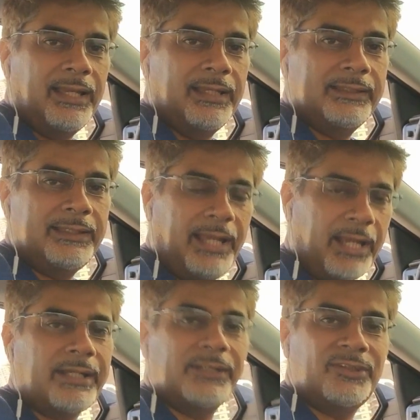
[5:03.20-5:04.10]
the
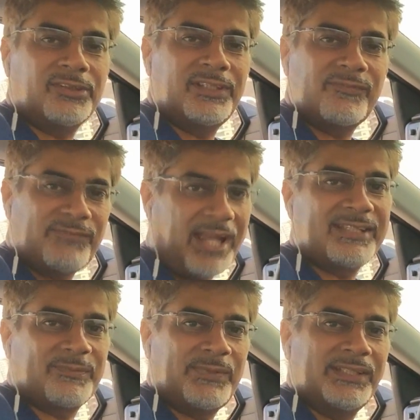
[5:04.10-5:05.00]
air conditioning fan
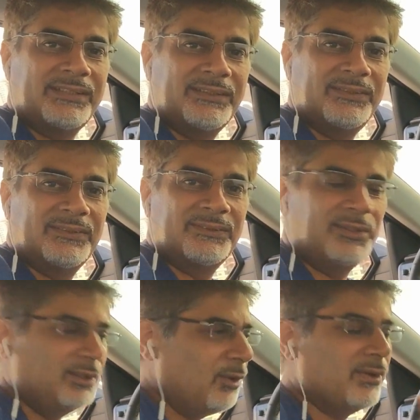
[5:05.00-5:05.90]
speed to
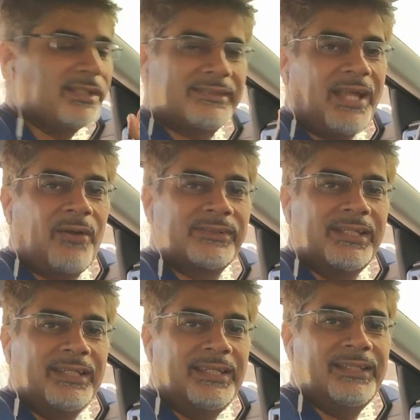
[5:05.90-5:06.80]
lower the sound
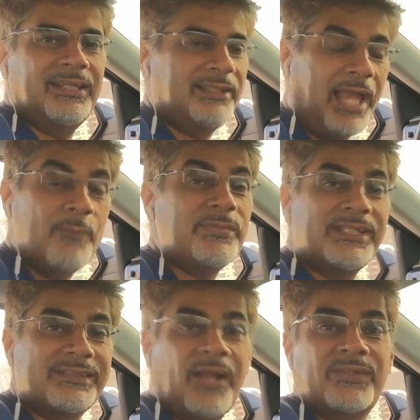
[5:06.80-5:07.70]
in the
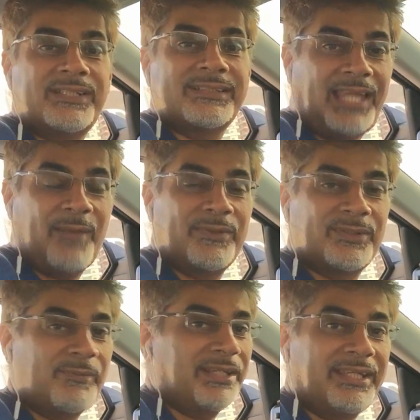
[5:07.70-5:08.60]
ambient sound in this cabin
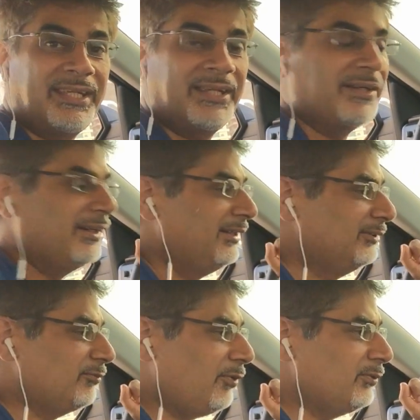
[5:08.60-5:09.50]
to make it hear
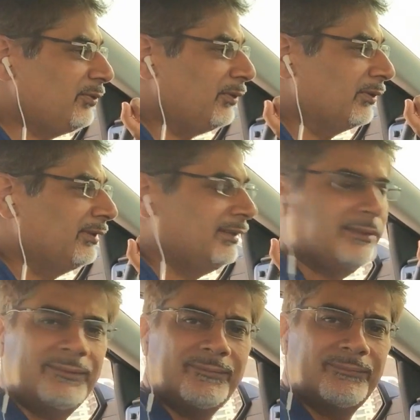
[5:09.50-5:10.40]
your phone call.
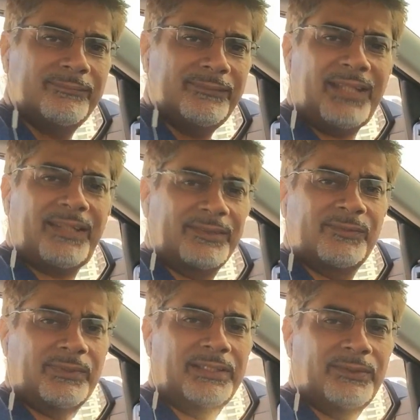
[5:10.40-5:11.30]
That's actually
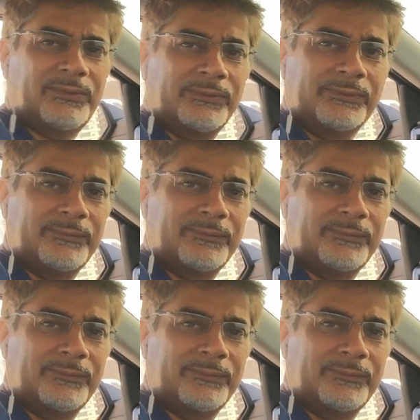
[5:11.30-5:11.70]
really cool.